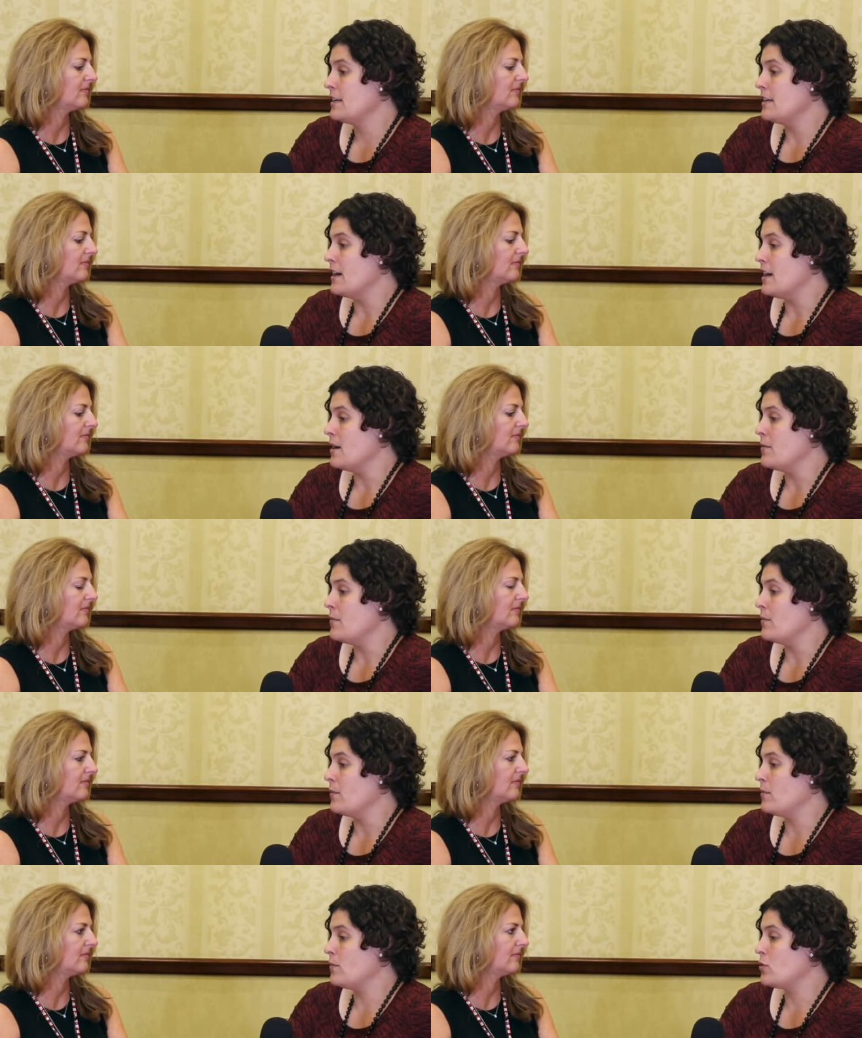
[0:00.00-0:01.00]
Speaker 1: um,
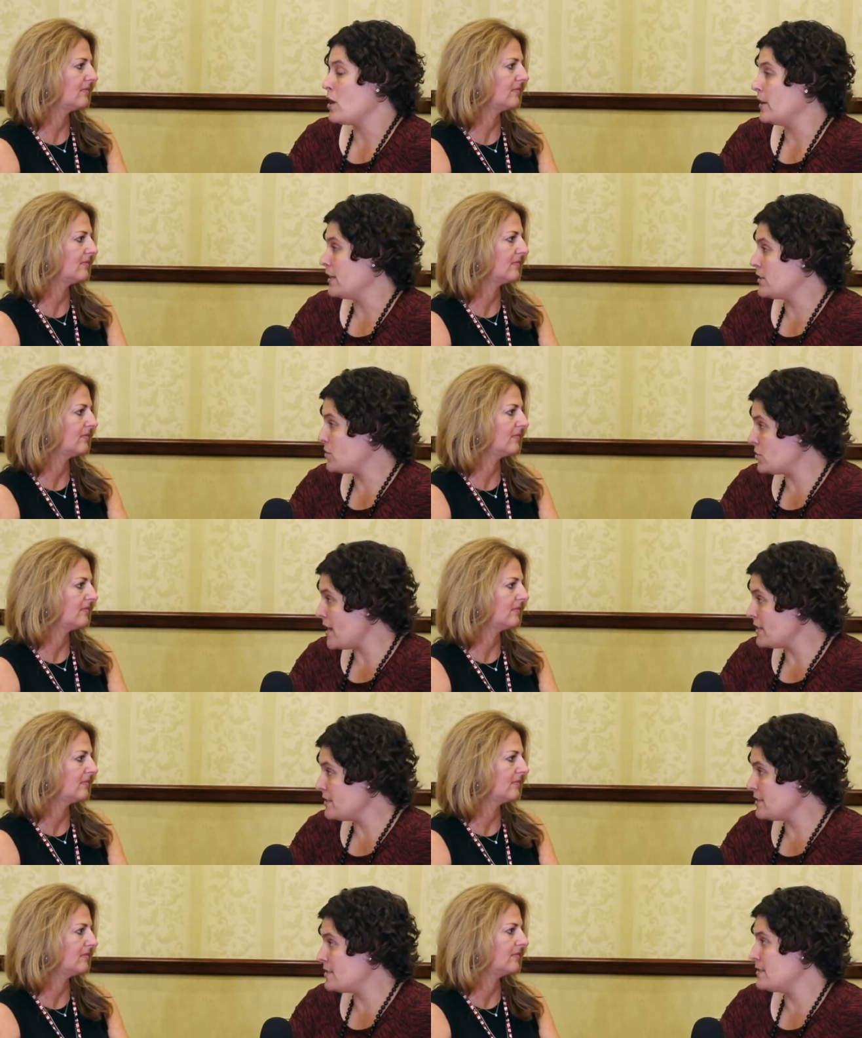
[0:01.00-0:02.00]
chronic
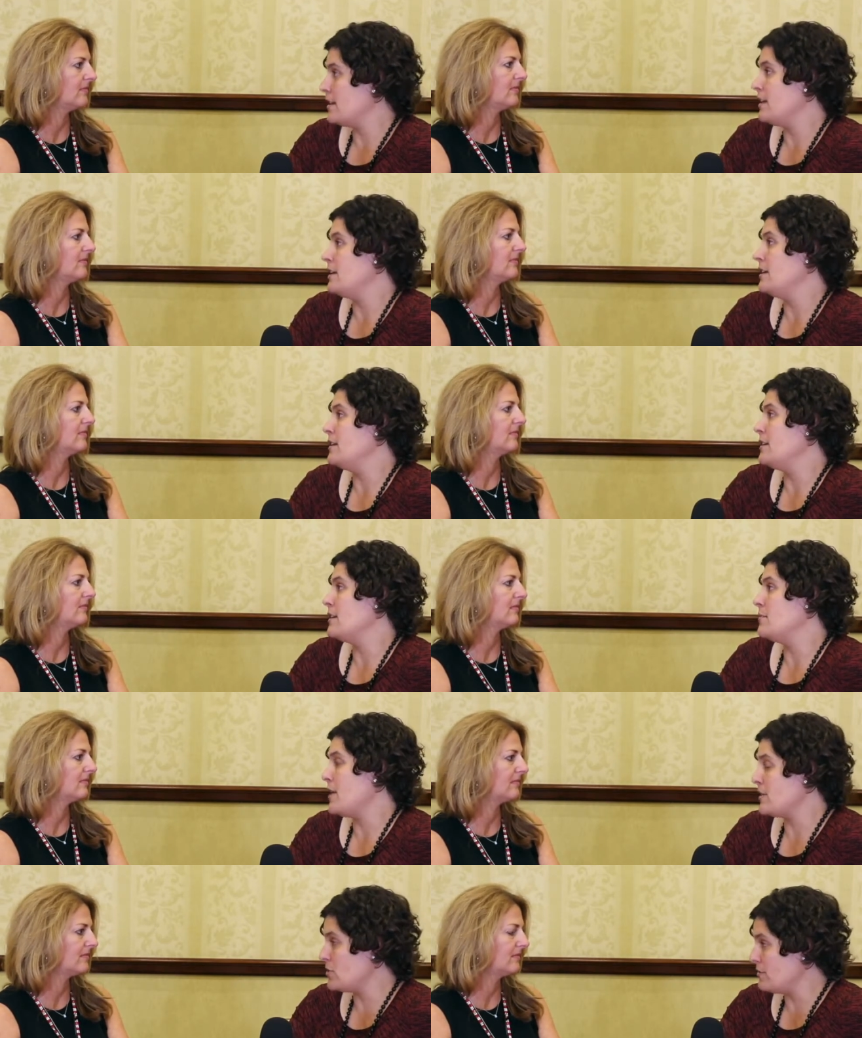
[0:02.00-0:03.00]
stress and
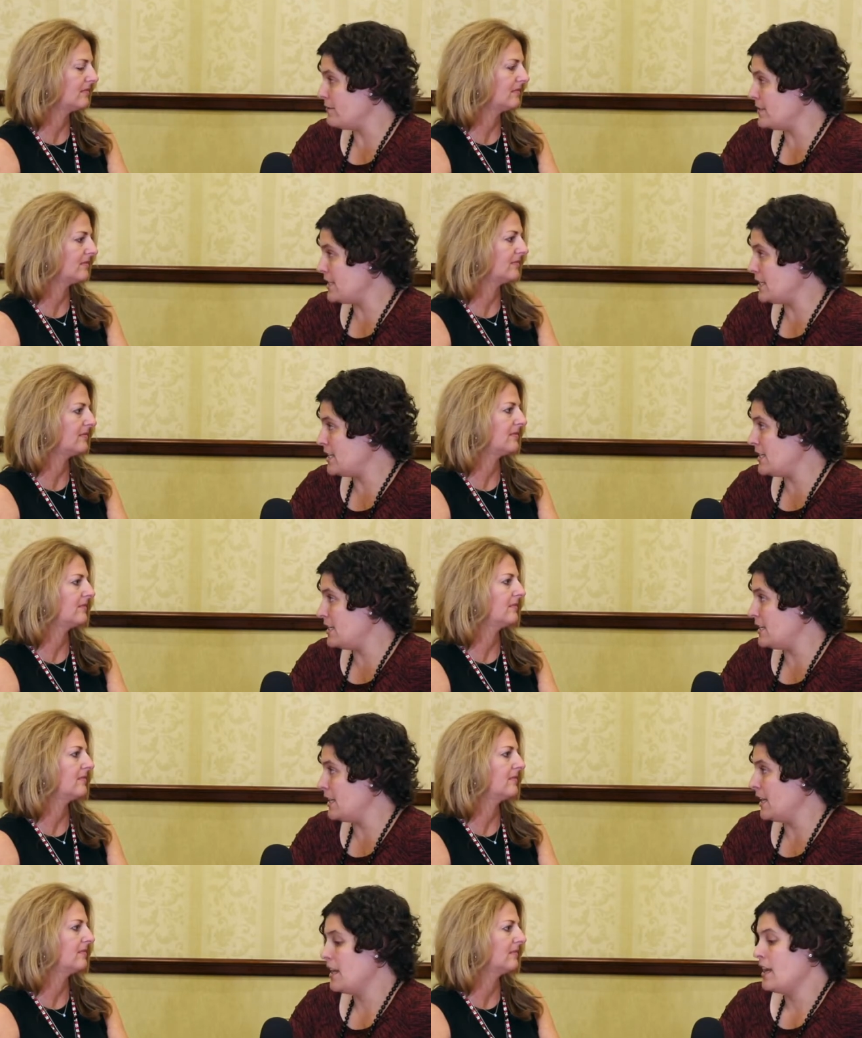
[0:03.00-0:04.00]
compassion
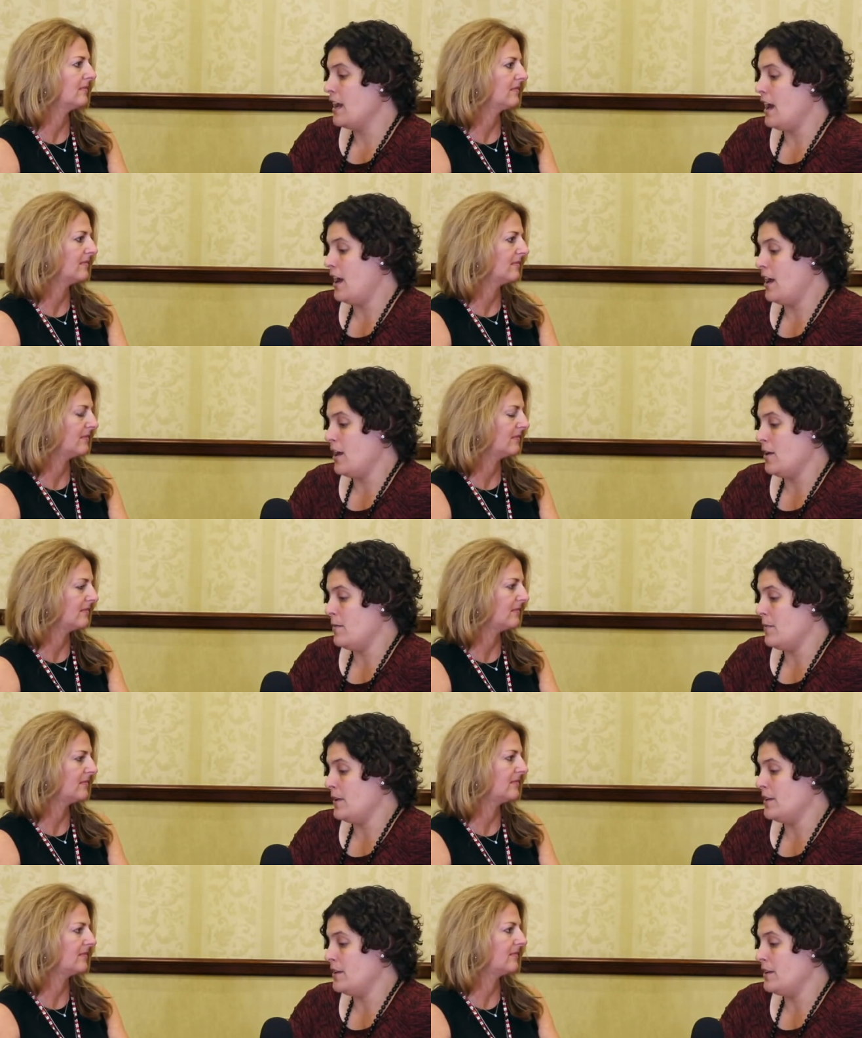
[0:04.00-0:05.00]
fatigue um,
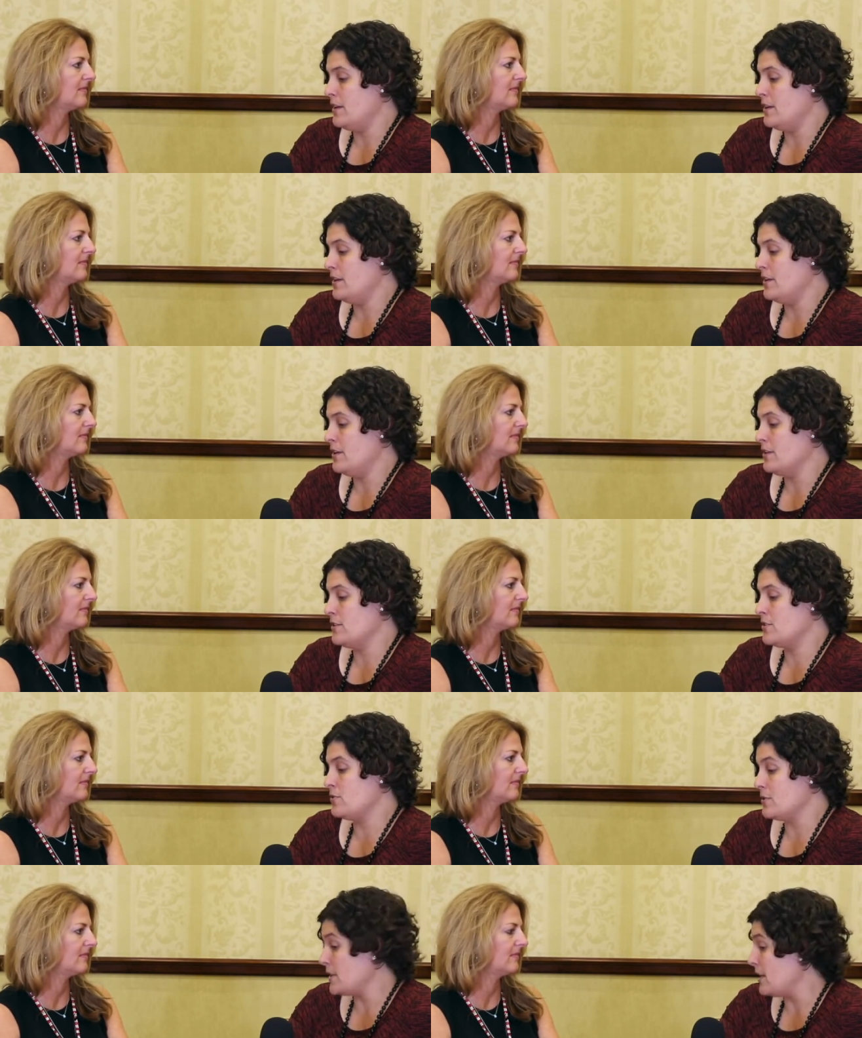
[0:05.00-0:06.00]
and
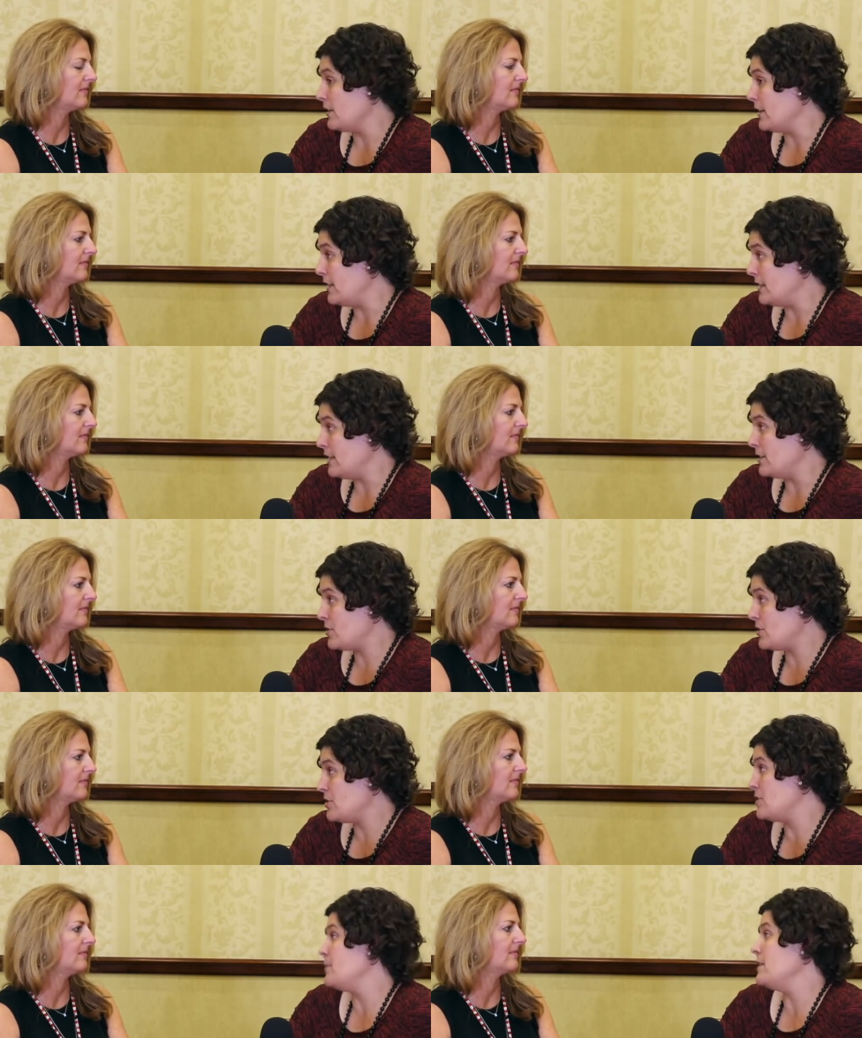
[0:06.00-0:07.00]
suicidal
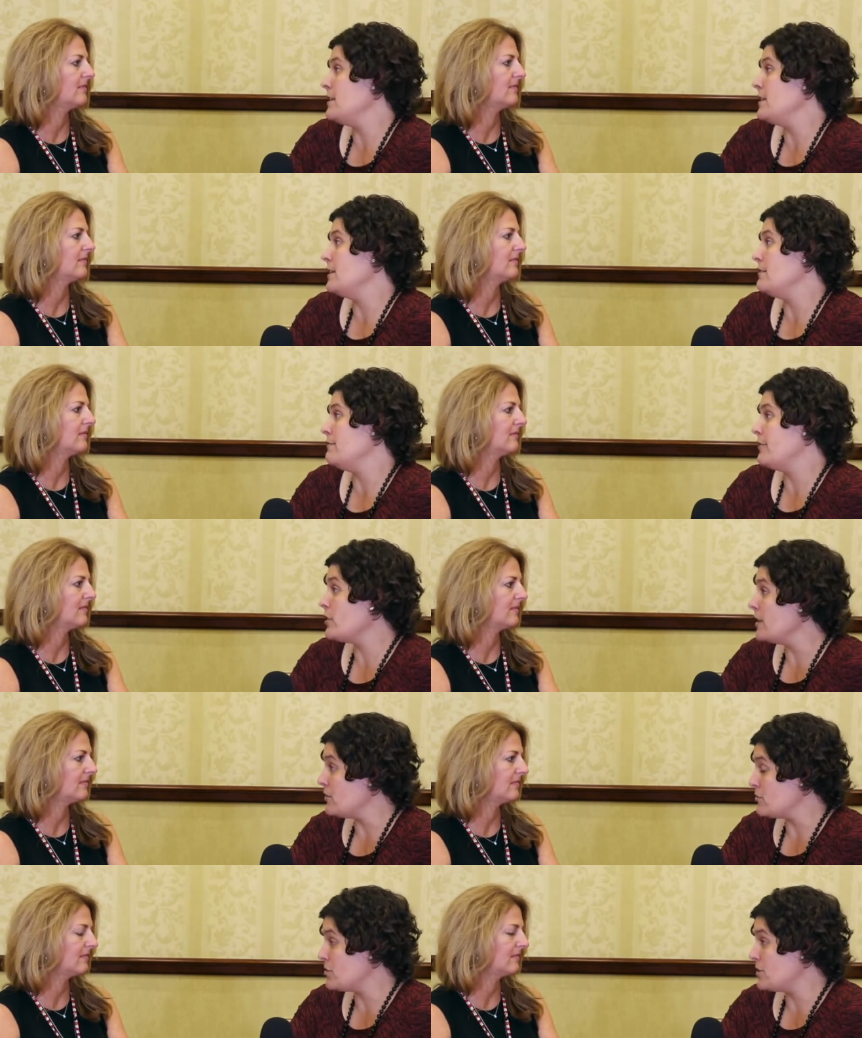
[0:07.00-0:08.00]
ideation to be
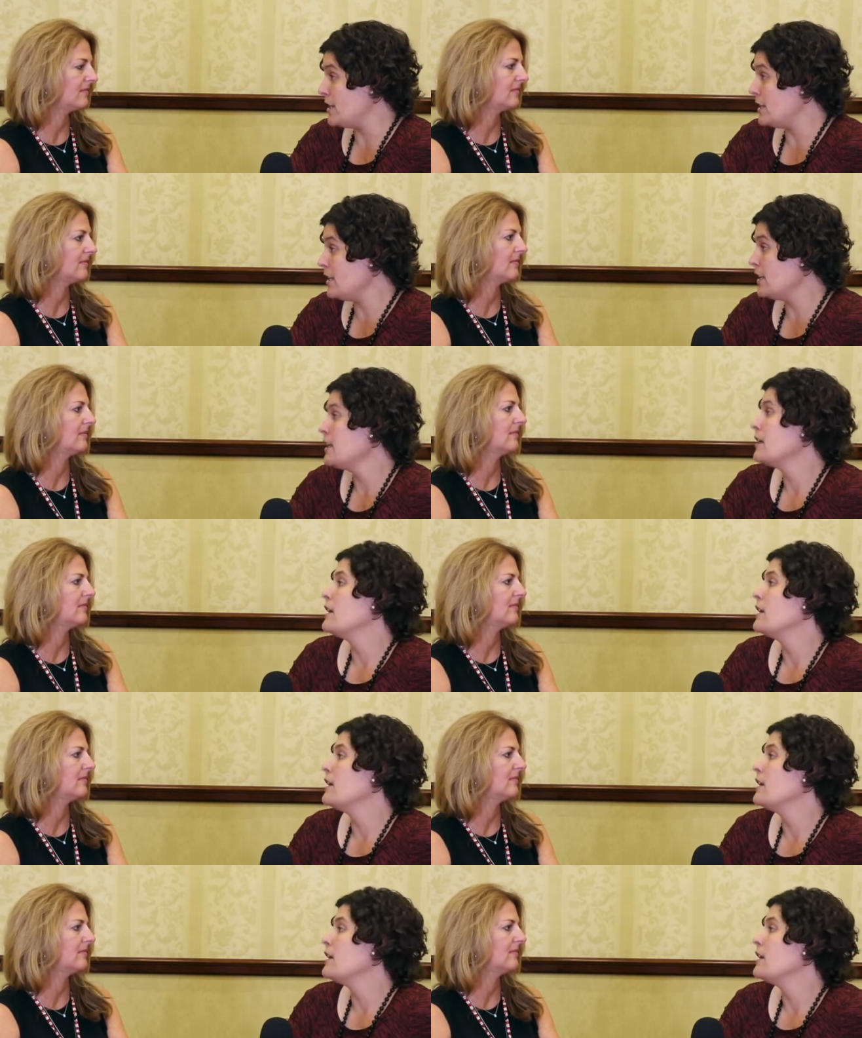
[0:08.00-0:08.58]
very interesting.